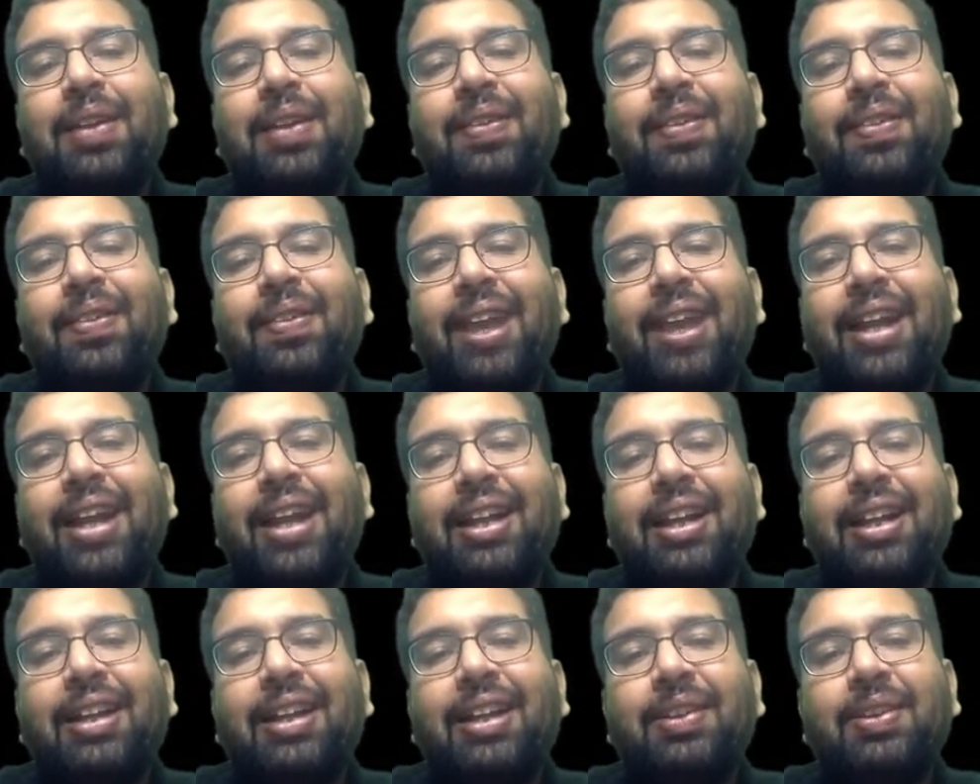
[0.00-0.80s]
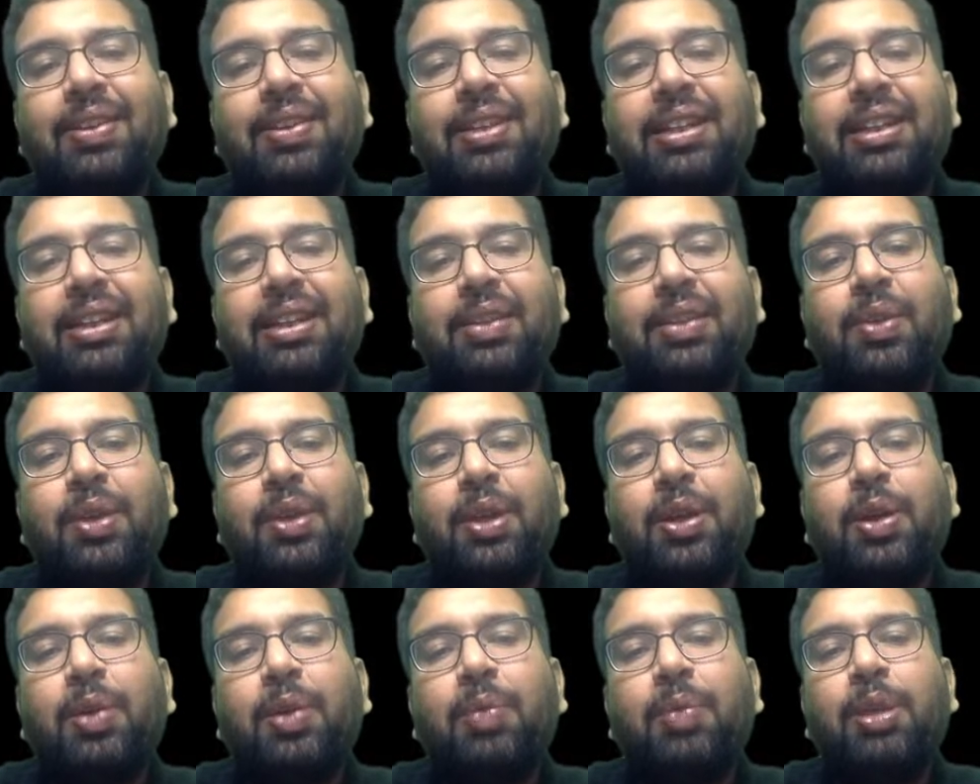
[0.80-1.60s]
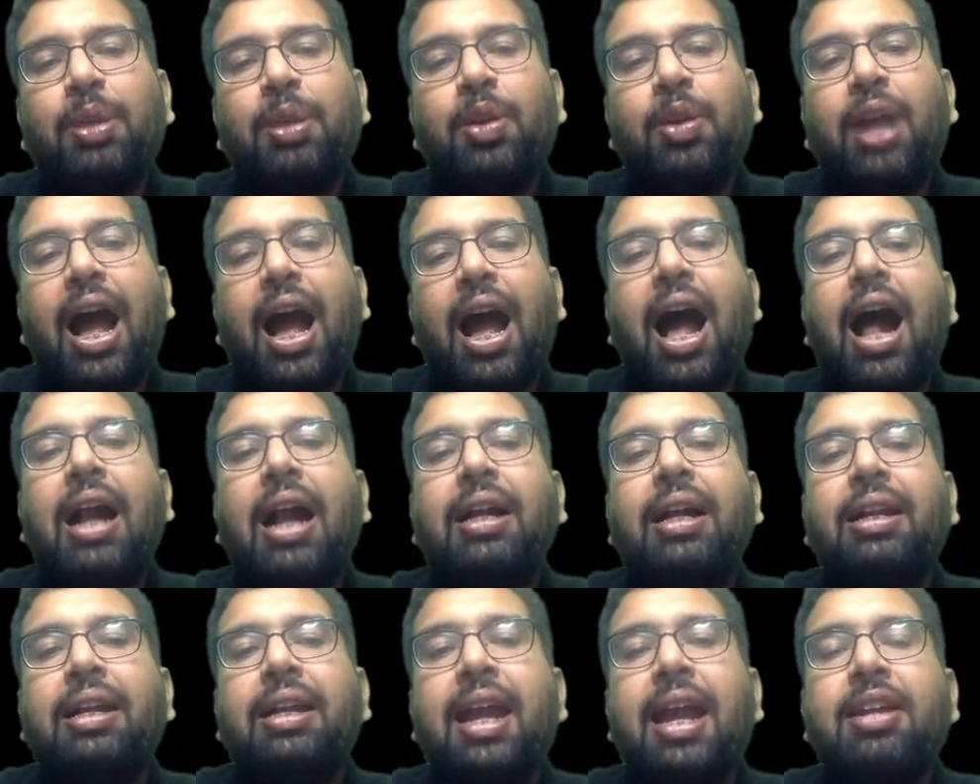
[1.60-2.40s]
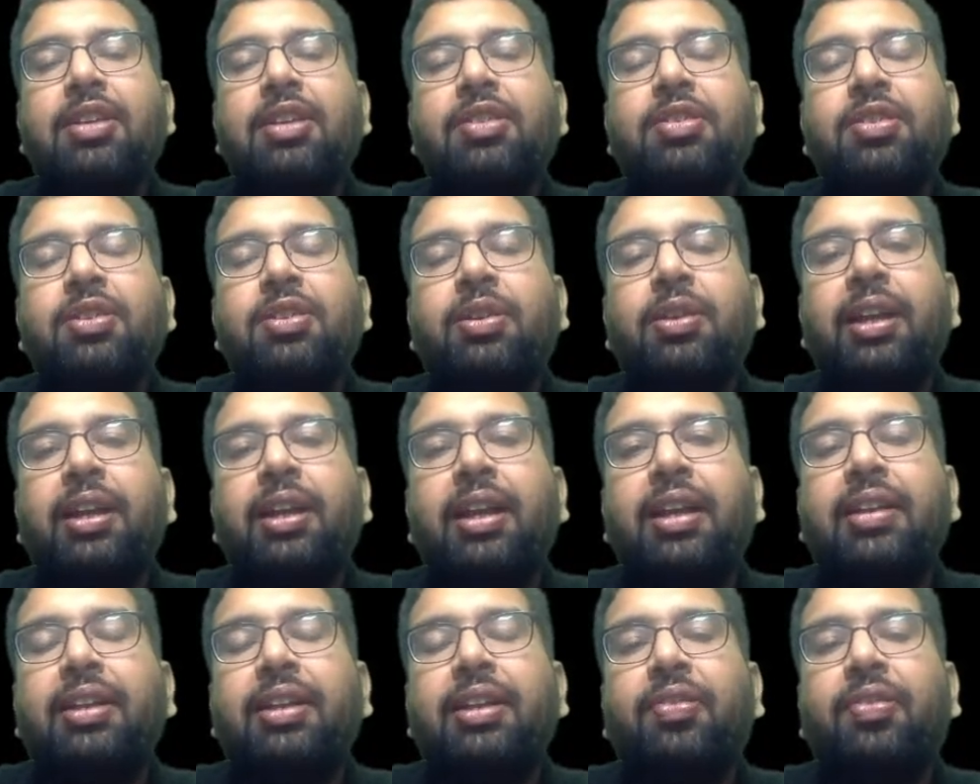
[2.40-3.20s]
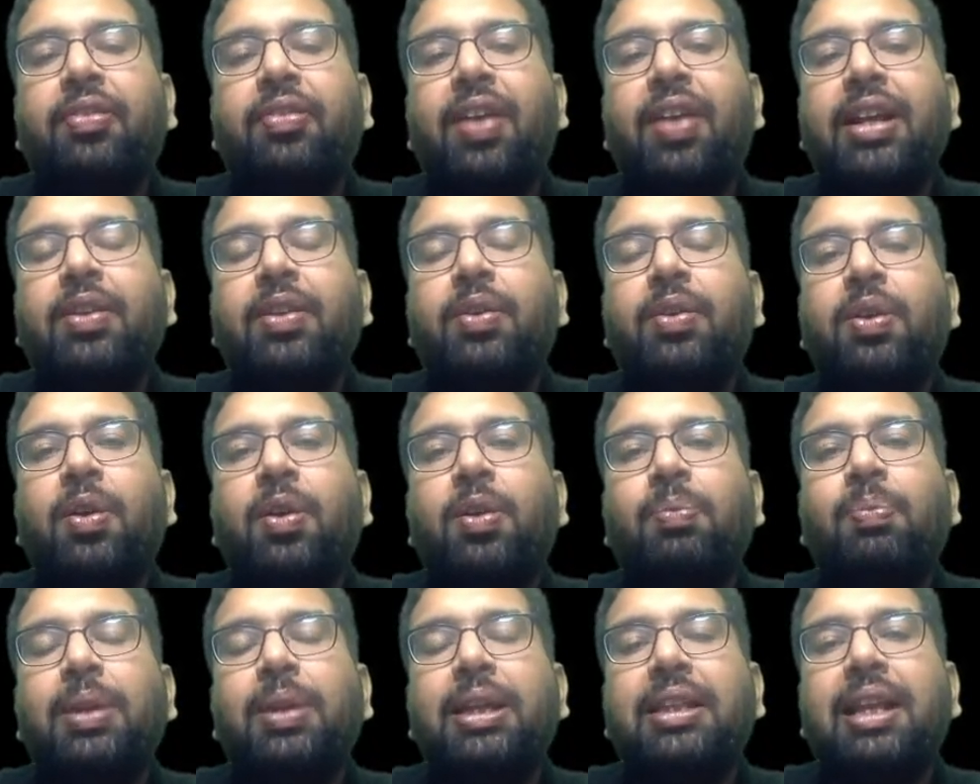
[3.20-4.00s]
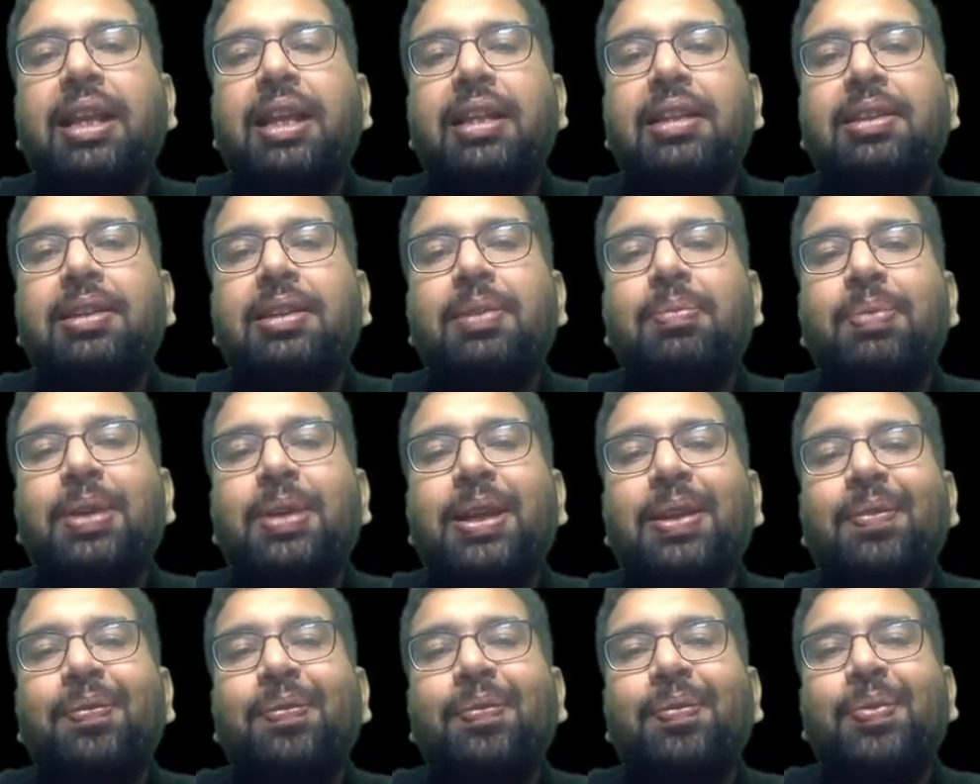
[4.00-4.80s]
right? So this is going to be your R dash. Is it fine or not? Please answer me.